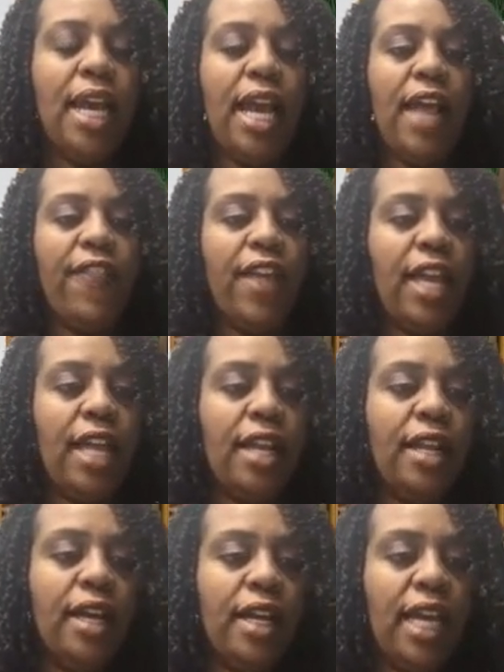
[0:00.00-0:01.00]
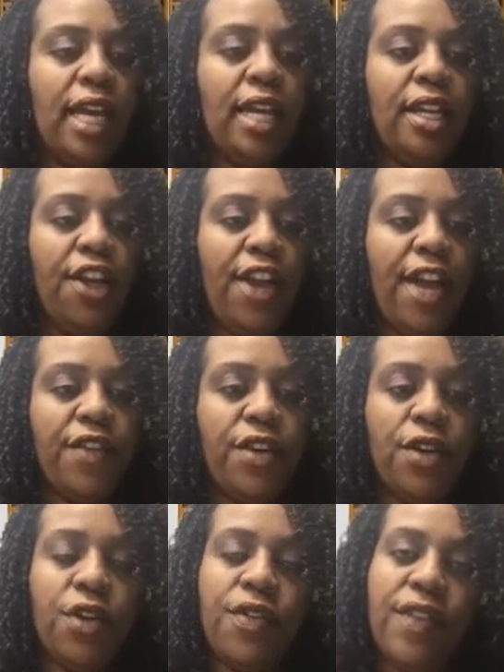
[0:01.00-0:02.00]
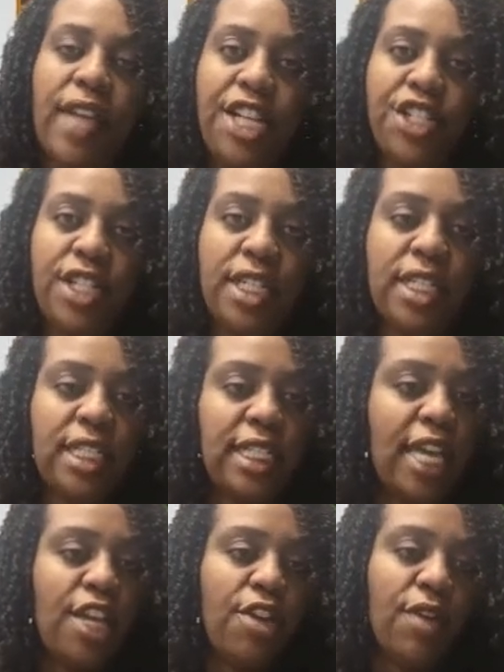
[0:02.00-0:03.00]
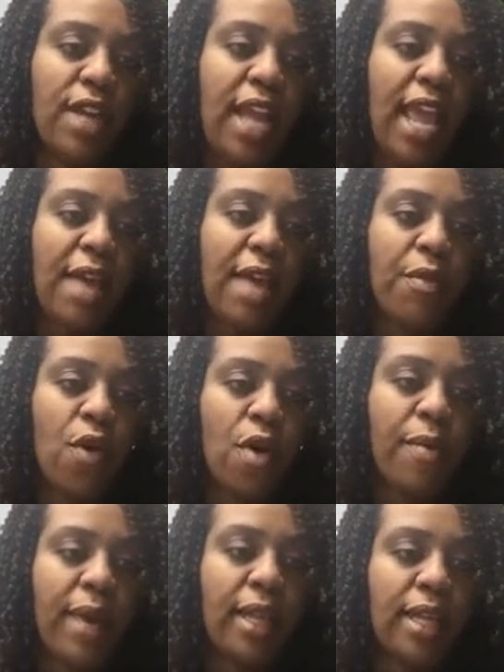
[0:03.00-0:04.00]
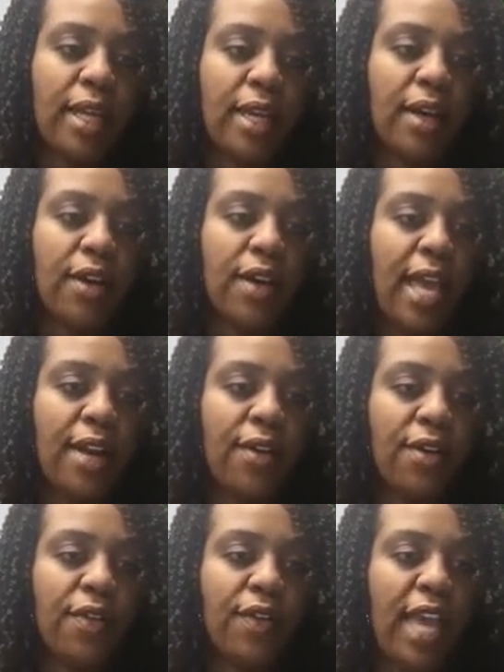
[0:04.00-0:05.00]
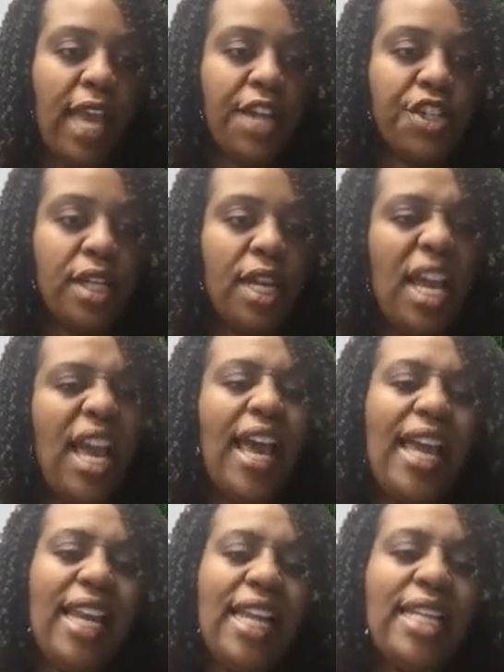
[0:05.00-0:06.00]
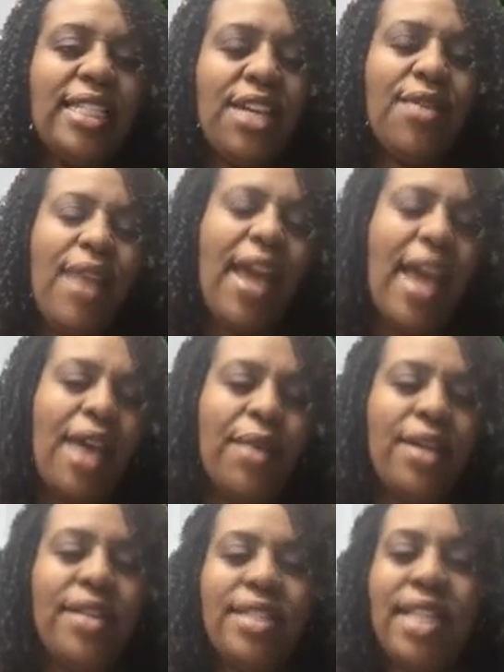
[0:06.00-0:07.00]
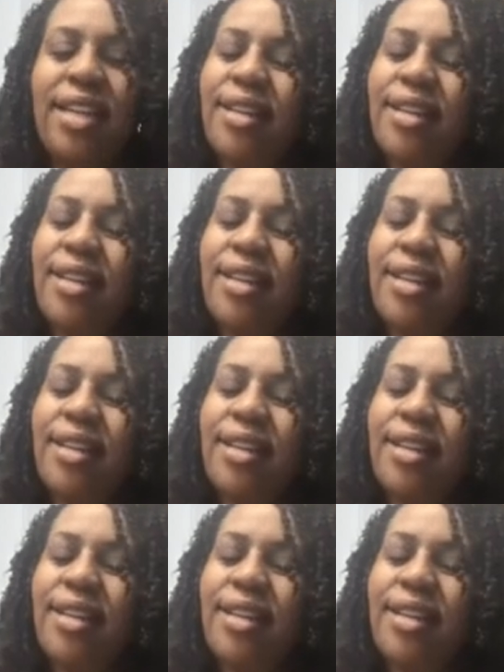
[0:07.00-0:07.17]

And then again, you have your notification set. You can add more by clicking on add notification. And let's say you add one, you say,